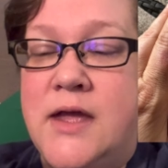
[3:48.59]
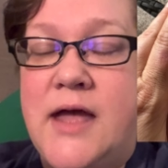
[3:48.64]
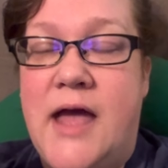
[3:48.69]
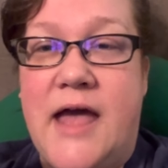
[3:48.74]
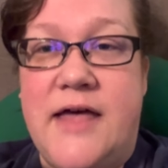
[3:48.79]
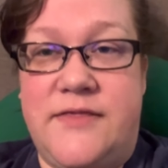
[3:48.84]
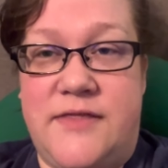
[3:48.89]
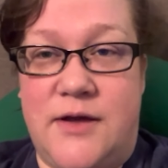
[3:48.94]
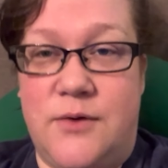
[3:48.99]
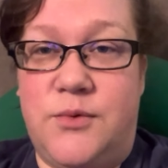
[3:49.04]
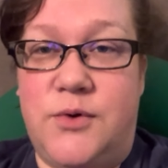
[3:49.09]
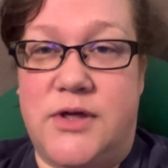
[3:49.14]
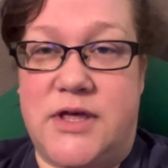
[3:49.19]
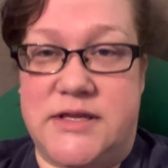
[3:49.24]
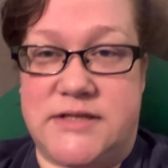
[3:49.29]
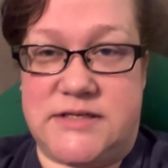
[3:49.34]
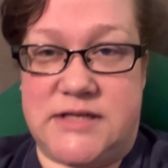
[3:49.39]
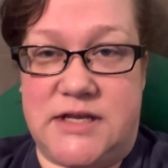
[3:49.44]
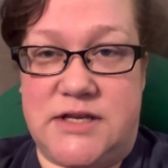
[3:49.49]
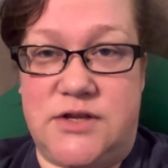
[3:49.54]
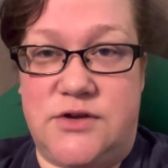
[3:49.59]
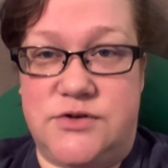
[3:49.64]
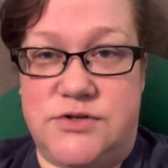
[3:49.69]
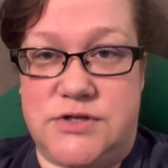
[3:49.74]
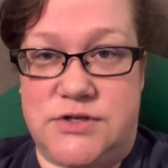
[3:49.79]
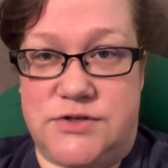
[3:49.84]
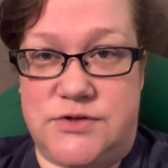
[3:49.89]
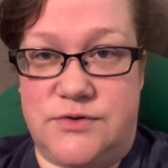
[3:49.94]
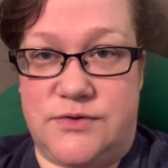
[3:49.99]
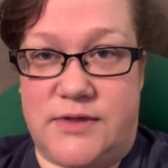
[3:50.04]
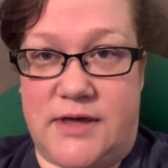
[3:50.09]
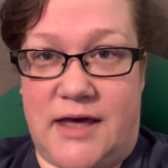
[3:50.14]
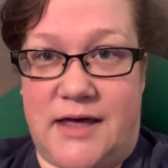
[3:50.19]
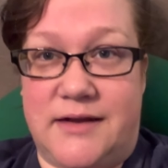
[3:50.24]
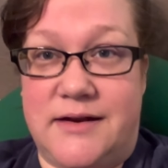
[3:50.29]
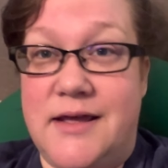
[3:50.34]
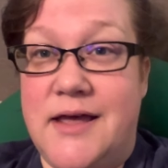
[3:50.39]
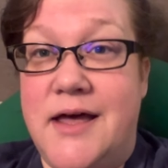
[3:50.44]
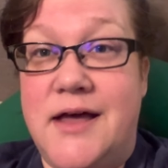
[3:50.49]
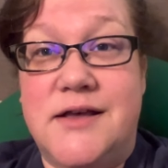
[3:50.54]
And they will continue to do
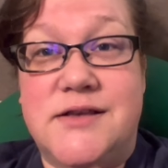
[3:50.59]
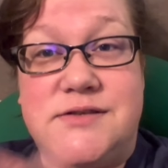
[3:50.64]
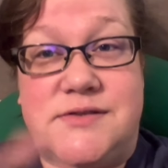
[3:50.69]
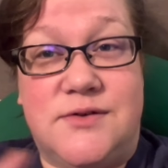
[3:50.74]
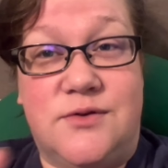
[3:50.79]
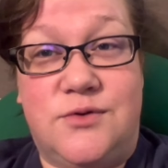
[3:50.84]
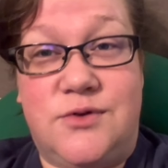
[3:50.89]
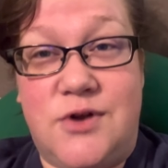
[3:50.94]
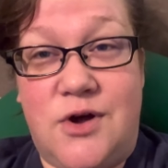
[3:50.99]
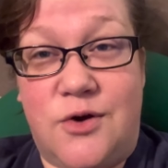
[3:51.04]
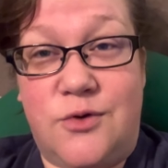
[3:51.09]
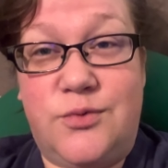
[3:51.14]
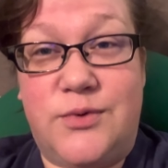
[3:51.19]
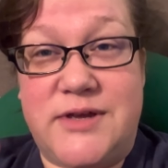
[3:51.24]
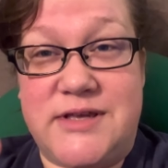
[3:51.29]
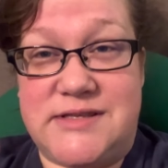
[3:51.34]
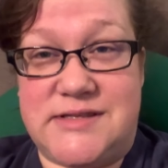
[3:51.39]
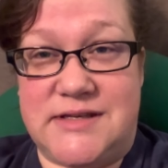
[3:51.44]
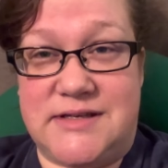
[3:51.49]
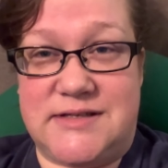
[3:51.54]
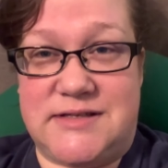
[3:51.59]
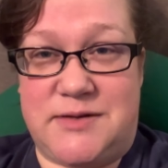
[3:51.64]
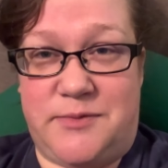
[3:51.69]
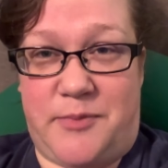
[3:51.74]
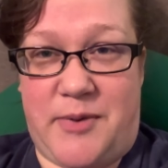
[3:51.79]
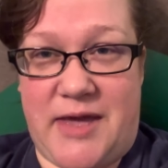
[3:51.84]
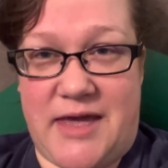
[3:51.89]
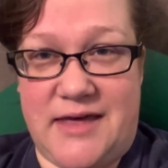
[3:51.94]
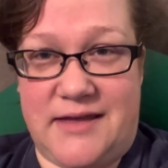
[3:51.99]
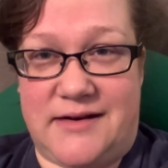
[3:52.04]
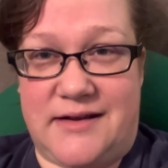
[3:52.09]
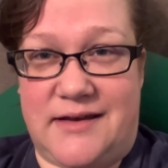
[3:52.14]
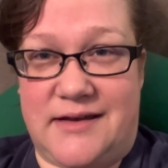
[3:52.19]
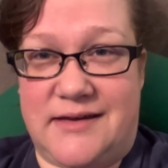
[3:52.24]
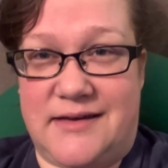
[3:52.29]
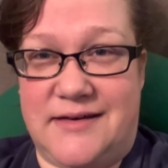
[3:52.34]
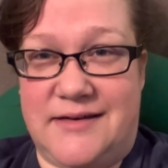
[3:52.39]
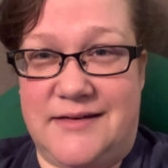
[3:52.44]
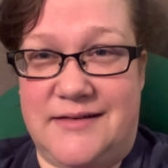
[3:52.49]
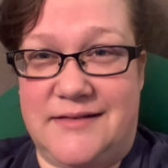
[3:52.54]
that. So no reason to
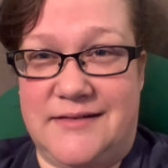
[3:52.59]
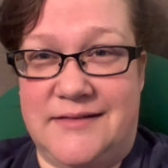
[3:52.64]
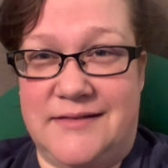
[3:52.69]
panic.